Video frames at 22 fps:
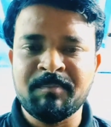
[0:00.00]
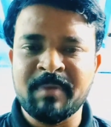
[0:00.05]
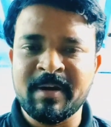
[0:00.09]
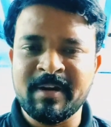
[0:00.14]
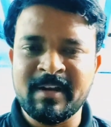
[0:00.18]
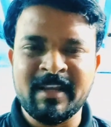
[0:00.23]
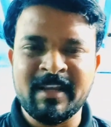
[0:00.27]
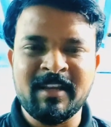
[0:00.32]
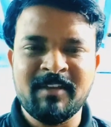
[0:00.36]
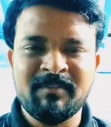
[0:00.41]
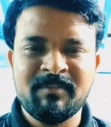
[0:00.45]

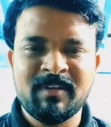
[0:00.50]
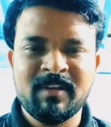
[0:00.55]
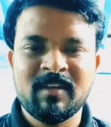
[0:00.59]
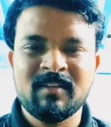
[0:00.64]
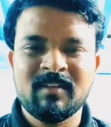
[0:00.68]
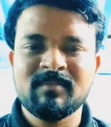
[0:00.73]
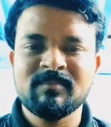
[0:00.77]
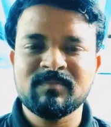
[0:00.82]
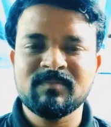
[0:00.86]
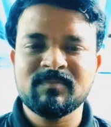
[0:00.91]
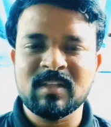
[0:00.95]
But
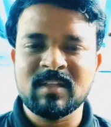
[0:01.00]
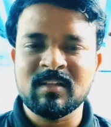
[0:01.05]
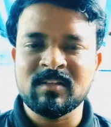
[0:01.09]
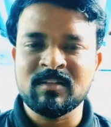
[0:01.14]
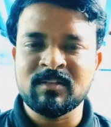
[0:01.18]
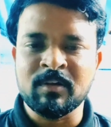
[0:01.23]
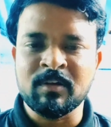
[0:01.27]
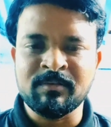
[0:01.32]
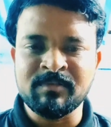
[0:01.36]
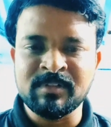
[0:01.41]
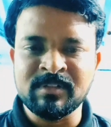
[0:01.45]
anyway,
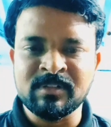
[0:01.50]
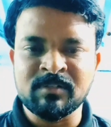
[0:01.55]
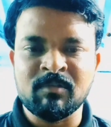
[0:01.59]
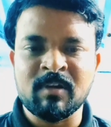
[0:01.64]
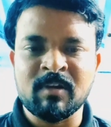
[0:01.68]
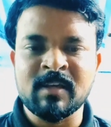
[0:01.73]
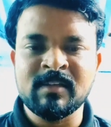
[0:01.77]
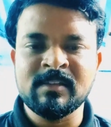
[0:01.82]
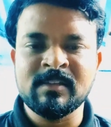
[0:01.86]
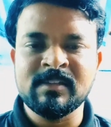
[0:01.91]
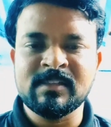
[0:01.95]
the
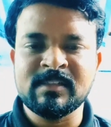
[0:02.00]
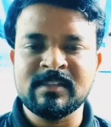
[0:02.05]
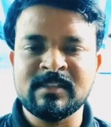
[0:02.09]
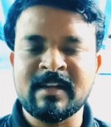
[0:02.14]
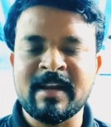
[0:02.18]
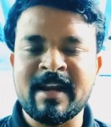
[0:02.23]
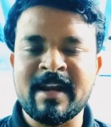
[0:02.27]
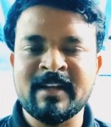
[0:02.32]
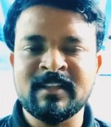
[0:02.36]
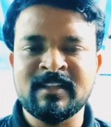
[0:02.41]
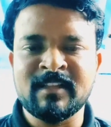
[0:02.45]
visualization
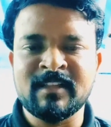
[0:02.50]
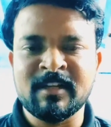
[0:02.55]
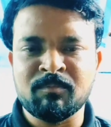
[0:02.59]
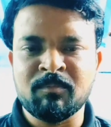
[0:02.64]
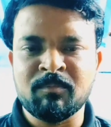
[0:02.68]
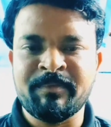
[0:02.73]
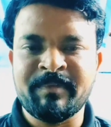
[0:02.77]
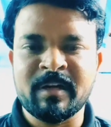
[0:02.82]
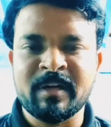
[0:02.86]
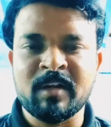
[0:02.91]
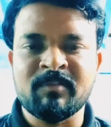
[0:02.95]
at that
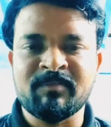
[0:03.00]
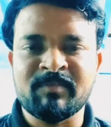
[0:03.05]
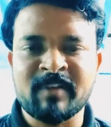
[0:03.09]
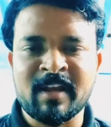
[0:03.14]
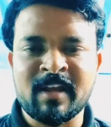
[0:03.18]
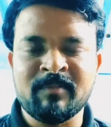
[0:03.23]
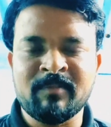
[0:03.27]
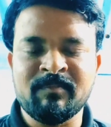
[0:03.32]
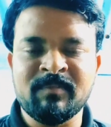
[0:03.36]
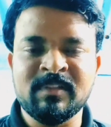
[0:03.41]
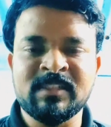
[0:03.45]
moment of
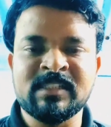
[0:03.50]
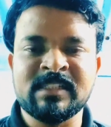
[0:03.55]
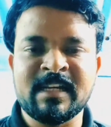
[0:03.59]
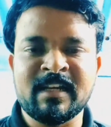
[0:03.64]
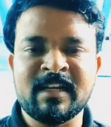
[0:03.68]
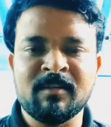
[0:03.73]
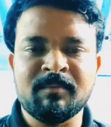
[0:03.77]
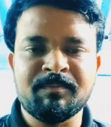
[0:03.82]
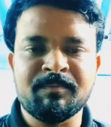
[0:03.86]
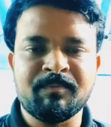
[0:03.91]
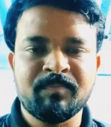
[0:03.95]
time, which
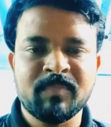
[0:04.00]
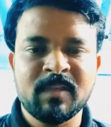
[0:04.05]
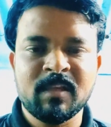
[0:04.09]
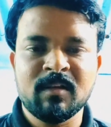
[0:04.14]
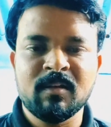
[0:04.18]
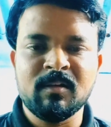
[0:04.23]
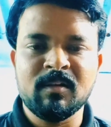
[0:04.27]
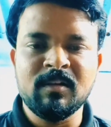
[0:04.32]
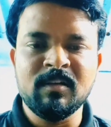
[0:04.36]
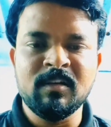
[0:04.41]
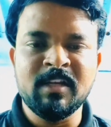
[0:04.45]
can
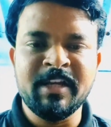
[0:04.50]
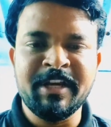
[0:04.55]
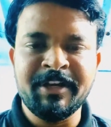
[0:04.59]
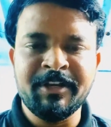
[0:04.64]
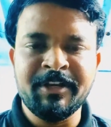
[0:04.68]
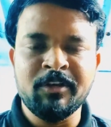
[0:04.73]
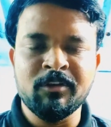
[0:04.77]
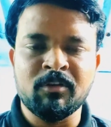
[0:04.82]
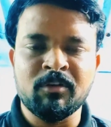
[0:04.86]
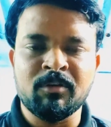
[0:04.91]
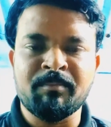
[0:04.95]

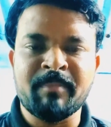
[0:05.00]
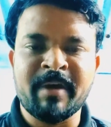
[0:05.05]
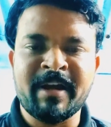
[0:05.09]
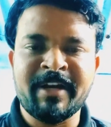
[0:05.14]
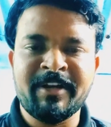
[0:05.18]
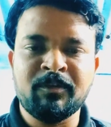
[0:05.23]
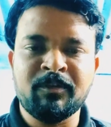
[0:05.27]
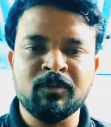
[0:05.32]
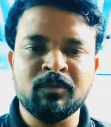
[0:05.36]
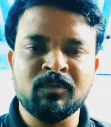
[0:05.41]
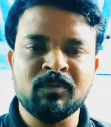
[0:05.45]
lead you or
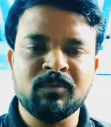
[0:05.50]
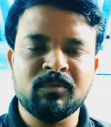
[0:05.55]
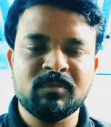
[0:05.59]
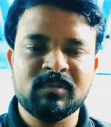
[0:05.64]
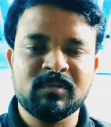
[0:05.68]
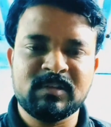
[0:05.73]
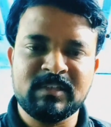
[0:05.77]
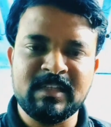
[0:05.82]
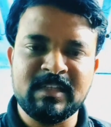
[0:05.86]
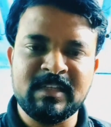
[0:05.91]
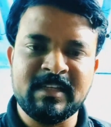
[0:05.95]
might to
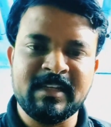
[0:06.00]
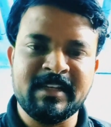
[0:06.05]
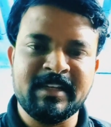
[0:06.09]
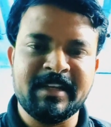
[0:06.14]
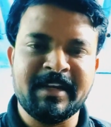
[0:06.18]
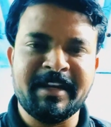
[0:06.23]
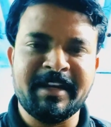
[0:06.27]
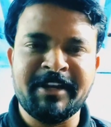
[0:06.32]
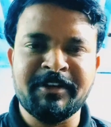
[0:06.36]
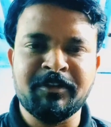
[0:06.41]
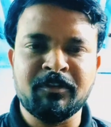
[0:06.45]
think in
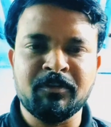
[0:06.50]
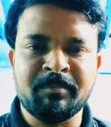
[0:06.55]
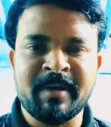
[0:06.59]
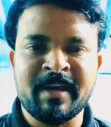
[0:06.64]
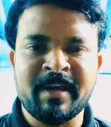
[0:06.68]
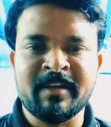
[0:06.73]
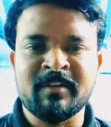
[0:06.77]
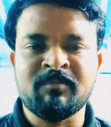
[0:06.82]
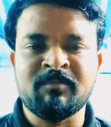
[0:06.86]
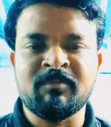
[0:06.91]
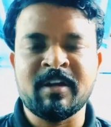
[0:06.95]
a negative
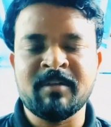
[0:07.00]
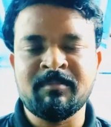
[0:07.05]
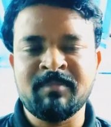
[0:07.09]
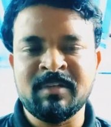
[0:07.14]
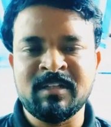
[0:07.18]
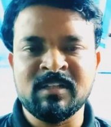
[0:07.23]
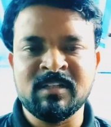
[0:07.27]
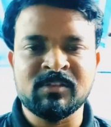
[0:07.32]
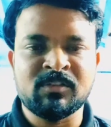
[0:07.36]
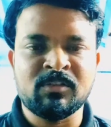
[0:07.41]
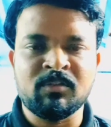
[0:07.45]
manner. Why?
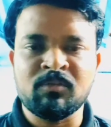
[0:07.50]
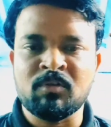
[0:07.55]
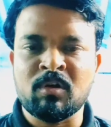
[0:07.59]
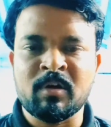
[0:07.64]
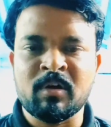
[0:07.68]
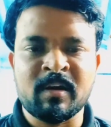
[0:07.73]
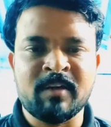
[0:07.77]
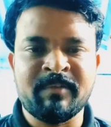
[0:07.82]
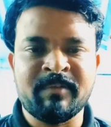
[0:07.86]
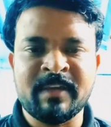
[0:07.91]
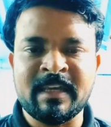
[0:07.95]
Because you're
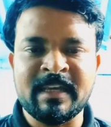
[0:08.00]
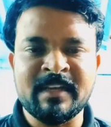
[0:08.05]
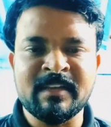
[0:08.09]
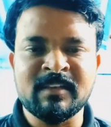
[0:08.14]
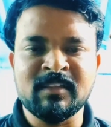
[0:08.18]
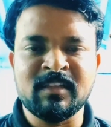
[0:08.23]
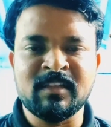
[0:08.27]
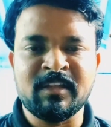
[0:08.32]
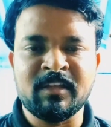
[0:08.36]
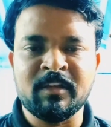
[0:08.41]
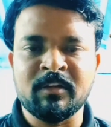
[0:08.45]
not having
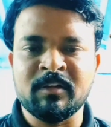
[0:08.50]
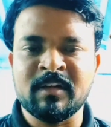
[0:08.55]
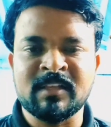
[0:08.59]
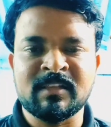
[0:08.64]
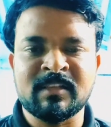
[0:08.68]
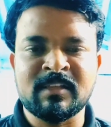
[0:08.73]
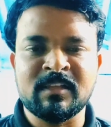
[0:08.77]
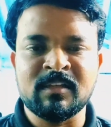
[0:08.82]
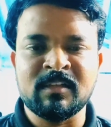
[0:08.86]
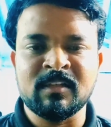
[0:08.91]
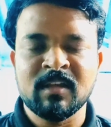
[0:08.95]
anything,
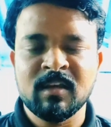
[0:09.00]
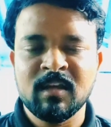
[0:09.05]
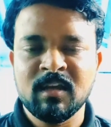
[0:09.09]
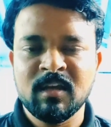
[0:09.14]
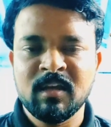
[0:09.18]
nothing